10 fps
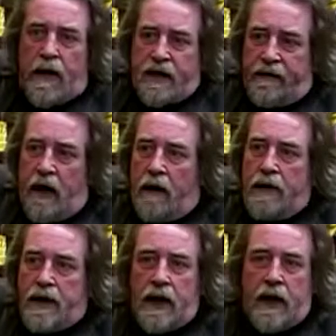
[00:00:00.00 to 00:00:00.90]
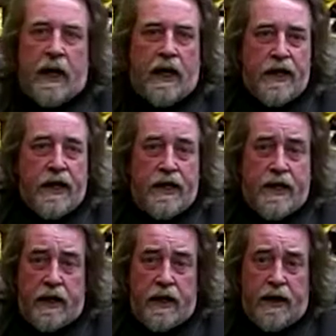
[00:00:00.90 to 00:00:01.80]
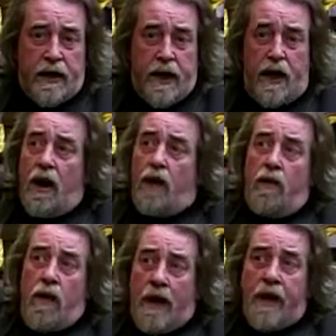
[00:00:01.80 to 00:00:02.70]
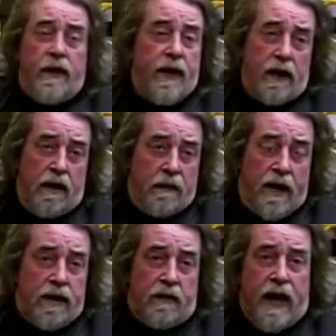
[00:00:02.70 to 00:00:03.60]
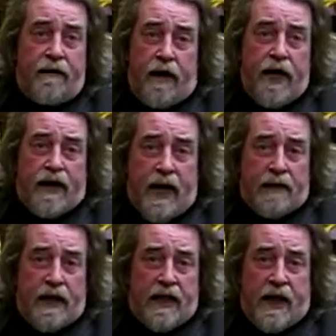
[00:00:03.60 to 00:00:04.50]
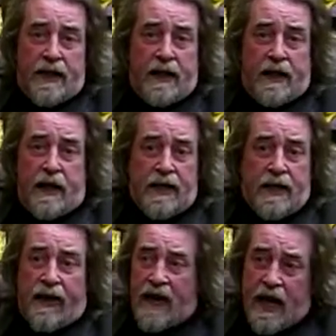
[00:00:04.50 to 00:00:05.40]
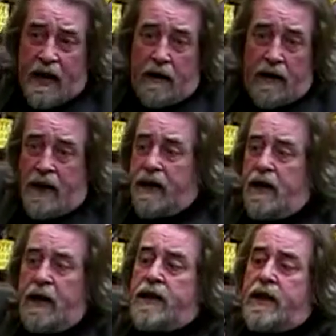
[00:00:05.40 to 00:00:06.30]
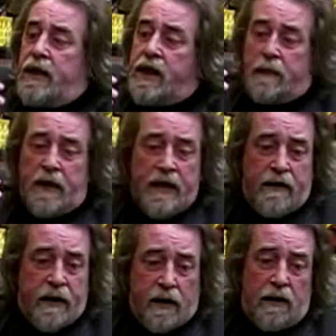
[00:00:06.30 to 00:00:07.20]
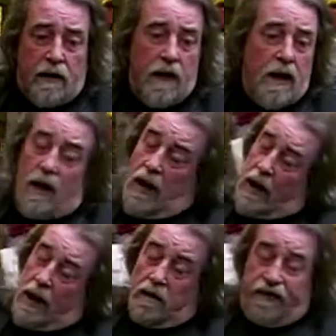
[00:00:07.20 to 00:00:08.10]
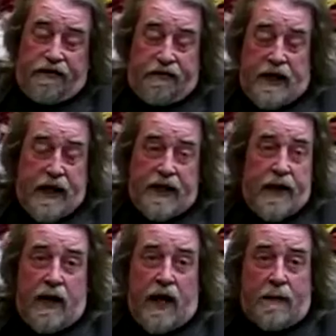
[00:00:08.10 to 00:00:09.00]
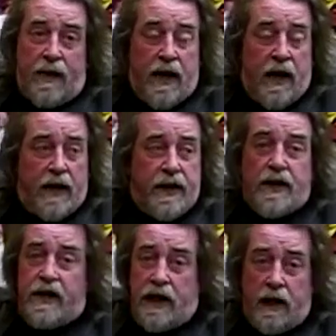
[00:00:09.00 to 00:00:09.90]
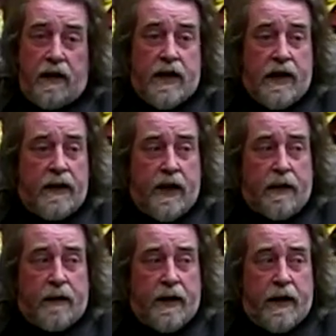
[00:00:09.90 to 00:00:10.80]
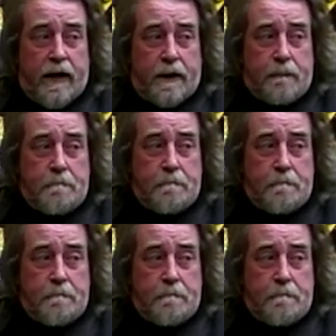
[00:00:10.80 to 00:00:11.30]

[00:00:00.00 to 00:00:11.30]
as far as kit cars are concerned. Whether the Europeans will ever accept it as a thing, as a piece of law, it's in the lap of the gods. It's seriously in the lap of the gods.